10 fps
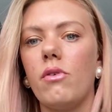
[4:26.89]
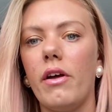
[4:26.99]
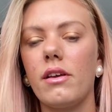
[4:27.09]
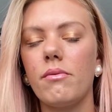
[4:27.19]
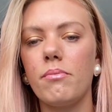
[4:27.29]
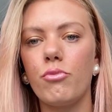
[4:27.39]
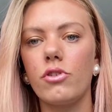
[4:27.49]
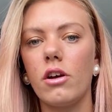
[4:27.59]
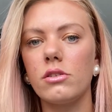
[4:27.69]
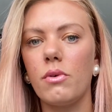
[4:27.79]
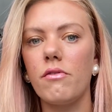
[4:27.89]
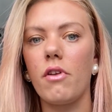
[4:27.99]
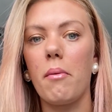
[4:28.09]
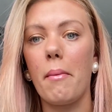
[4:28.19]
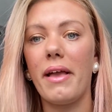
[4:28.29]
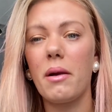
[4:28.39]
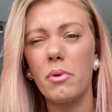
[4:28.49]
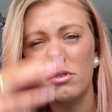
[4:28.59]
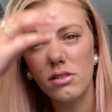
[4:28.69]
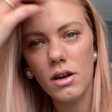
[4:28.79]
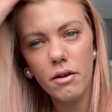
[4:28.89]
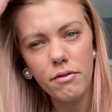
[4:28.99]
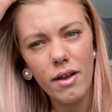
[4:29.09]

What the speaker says: like products with like my makeup on and stuff.